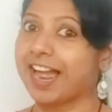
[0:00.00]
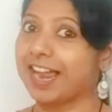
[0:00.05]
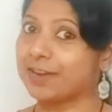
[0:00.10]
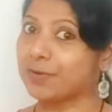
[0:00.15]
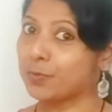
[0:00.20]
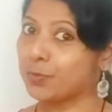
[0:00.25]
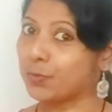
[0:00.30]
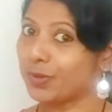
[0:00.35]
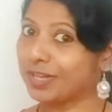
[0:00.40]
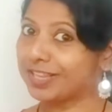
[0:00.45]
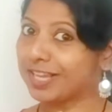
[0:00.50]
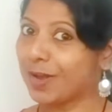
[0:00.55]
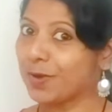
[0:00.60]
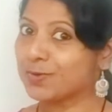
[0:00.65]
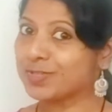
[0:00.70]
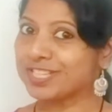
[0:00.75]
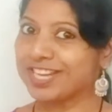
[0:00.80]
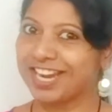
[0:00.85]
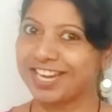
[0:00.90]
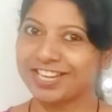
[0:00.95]
And
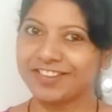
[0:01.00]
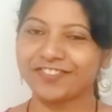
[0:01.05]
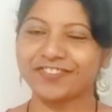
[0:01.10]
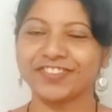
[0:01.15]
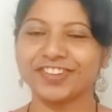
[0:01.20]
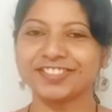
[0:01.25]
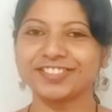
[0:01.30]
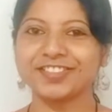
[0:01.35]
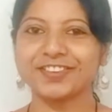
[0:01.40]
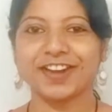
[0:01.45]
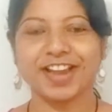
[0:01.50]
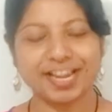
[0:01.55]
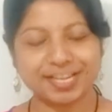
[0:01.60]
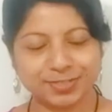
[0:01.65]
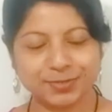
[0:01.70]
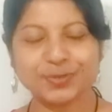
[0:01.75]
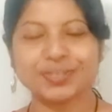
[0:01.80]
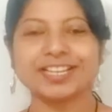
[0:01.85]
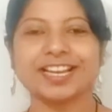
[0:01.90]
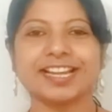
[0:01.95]
without any further
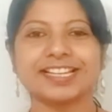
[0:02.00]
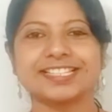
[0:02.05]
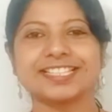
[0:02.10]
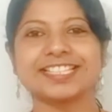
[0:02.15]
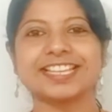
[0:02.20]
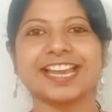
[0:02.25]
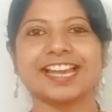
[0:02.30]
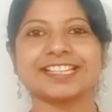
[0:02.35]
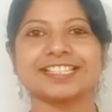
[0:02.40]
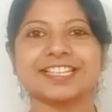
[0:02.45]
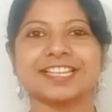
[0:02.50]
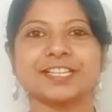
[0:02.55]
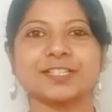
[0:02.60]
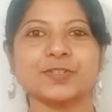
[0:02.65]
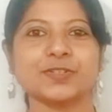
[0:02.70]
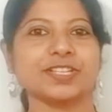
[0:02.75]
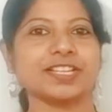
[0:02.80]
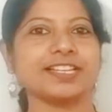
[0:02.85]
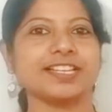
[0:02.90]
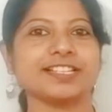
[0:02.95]
ado, let's get
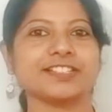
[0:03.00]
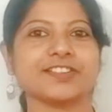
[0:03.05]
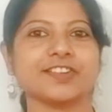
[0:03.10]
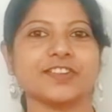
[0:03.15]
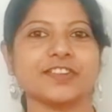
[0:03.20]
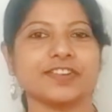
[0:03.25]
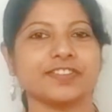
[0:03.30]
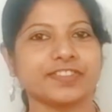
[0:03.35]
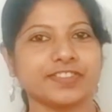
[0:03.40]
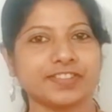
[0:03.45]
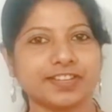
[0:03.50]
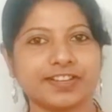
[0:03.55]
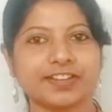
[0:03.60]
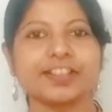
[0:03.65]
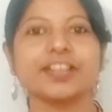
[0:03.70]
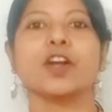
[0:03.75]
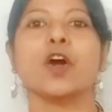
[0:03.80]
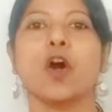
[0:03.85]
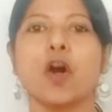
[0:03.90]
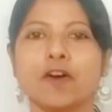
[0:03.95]
into the literary
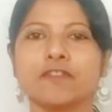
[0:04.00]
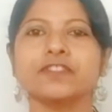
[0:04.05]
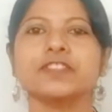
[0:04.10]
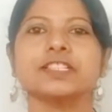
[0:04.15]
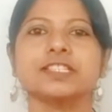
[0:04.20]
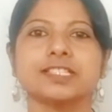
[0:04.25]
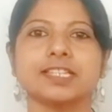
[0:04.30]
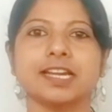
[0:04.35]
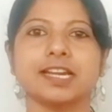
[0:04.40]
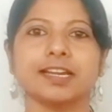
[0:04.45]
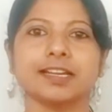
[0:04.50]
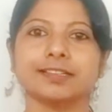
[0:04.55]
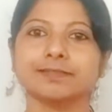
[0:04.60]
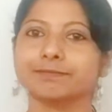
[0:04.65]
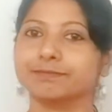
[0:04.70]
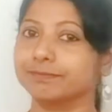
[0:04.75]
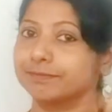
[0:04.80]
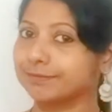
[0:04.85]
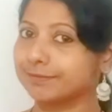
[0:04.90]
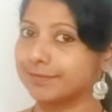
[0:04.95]
theory of the
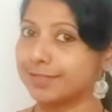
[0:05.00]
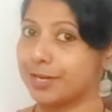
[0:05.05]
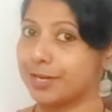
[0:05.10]
day,